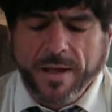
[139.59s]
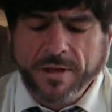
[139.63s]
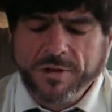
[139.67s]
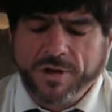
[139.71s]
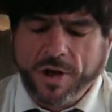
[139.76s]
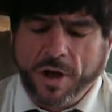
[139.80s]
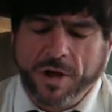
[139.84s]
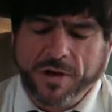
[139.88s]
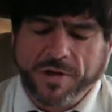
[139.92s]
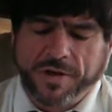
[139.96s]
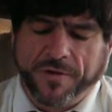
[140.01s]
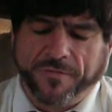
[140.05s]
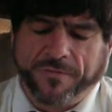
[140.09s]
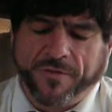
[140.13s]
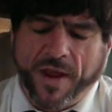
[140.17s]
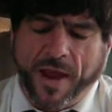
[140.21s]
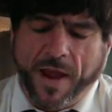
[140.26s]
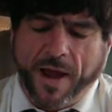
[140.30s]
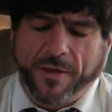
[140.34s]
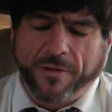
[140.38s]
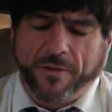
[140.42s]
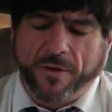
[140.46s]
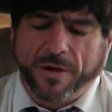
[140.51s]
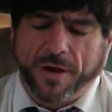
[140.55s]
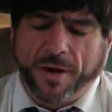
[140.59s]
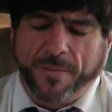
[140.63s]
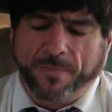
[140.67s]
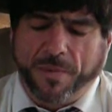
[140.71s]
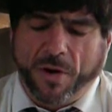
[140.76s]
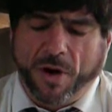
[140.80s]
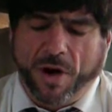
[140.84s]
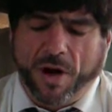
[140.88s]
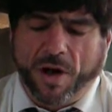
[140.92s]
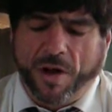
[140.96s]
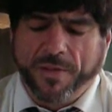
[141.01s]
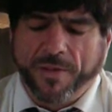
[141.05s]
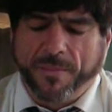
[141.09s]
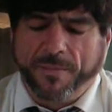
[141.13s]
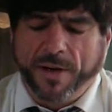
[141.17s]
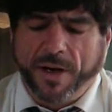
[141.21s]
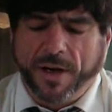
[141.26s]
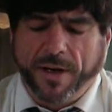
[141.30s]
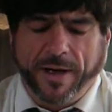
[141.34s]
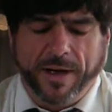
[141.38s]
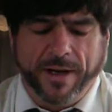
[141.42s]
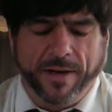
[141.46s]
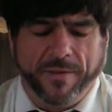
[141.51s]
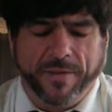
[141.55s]
Joseph gathered up all the
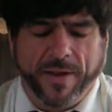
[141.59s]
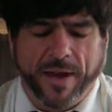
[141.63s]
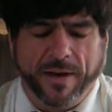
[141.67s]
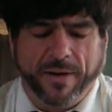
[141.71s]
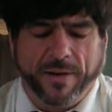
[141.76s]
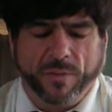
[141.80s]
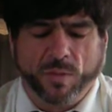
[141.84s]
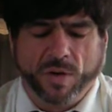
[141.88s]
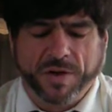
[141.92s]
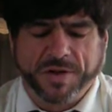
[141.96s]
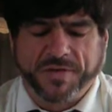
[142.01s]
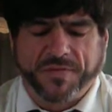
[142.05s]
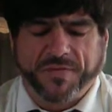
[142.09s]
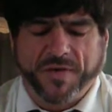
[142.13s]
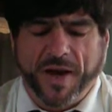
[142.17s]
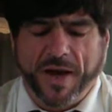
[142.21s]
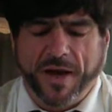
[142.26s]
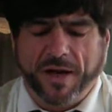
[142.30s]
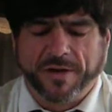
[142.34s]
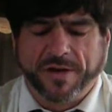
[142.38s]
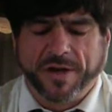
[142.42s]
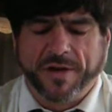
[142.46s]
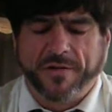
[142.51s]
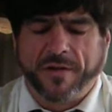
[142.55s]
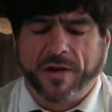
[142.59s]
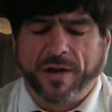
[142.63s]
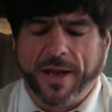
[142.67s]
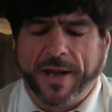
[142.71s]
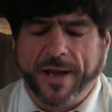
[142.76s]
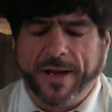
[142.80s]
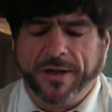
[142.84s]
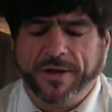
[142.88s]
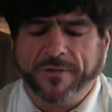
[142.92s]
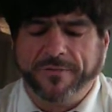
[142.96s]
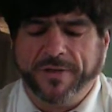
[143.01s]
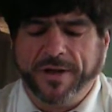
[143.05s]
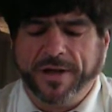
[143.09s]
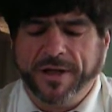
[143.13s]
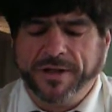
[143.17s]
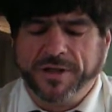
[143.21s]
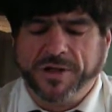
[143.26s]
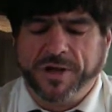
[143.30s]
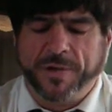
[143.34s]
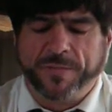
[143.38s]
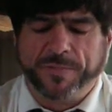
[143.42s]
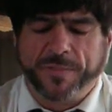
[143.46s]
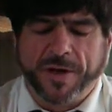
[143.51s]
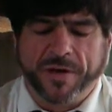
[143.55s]
money that was found in the land of
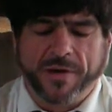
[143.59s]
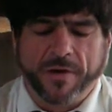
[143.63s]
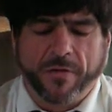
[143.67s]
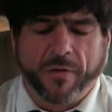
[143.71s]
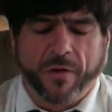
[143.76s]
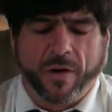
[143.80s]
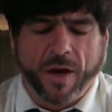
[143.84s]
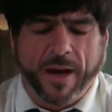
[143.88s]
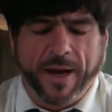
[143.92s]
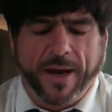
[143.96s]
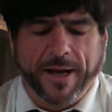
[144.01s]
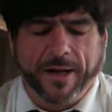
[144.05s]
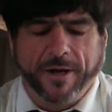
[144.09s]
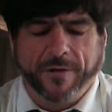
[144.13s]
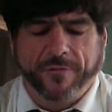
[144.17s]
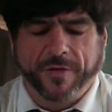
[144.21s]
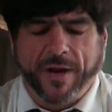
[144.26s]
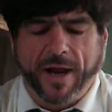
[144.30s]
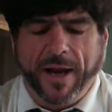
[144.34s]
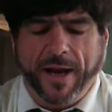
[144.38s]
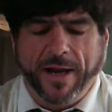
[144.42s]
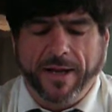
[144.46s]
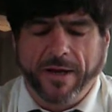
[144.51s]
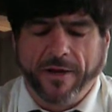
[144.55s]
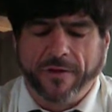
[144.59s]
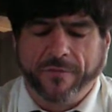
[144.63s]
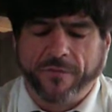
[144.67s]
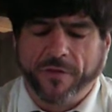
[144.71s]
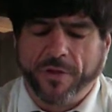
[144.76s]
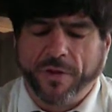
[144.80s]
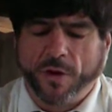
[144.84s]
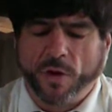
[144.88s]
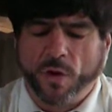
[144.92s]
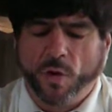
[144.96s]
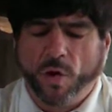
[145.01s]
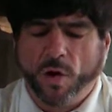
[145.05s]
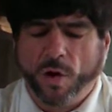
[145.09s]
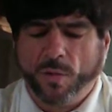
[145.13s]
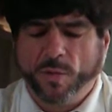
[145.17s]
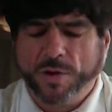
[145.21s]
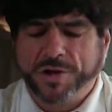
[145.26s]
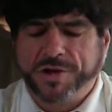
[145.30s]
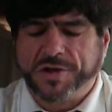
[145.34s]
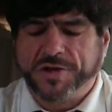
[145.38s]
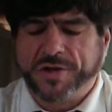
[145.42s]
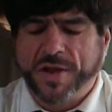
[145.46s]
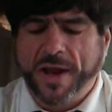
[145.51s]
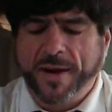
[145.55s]
Egypt and in the land of Canaan for the corn
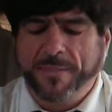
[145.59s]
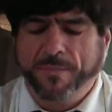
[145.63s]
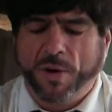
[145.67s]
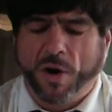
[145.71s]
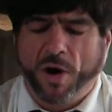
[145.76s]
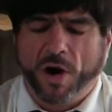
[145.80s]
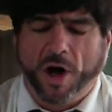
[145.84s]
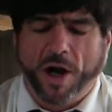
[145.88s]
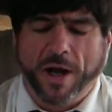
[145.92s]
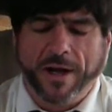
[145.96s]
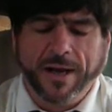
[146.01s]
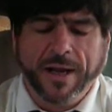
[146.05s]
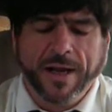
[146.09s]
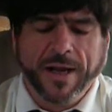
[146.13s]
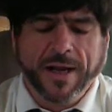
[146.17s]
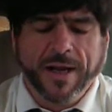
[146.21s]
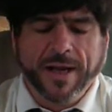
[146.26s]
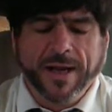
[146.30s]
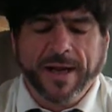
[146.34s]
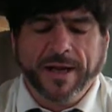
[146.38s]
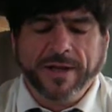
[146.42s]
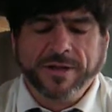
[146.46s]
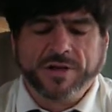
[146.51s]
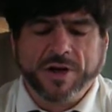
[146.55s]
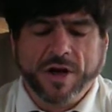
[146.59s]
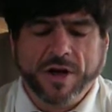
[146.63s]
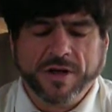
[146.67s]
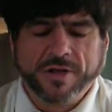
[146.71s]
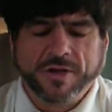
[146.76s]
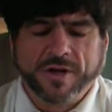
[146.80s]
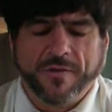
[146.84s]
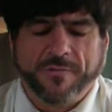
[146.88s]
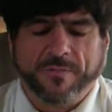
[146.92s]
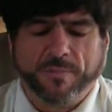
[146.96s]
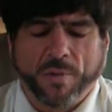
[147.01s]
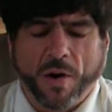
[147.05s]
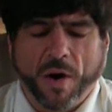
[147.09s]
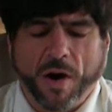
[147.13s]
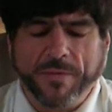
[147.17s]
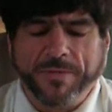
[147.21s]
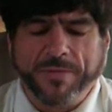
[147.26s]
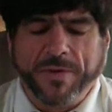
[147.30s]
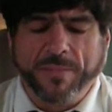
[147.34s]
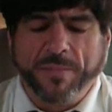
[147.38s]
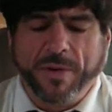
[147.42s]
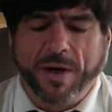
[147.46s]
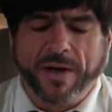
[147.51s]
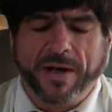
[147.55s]
which they bought, and Joseph
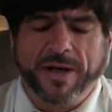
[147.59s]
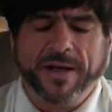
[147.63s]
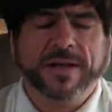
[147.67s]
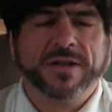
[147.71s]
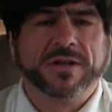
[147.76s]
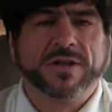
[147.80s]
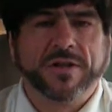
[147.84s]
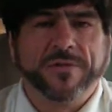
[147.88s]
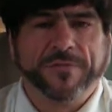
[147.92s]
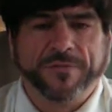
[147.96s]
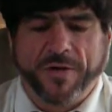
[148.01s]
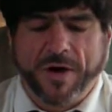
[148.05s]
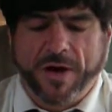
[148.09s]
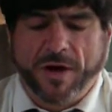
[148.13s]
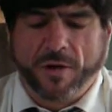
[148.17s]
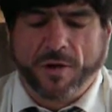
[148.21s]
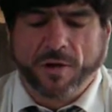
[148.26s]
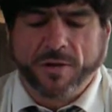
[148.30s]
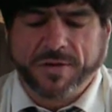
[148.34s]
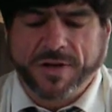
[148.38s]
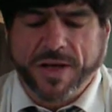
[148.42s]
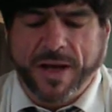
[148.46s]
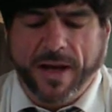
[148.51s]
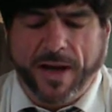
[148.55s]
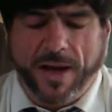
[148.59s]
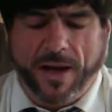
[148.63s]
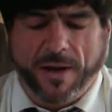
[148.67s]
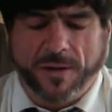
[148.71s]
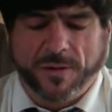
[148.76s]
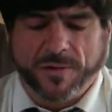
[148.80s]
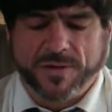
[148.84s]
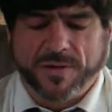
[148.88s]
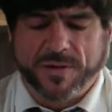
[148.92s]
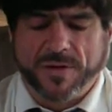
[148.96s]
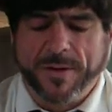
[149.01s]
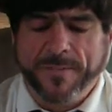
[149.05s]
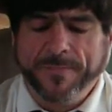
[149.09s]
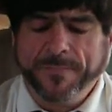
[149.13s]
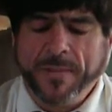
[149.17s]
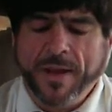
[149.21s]
brought the money into Pharaoh's house.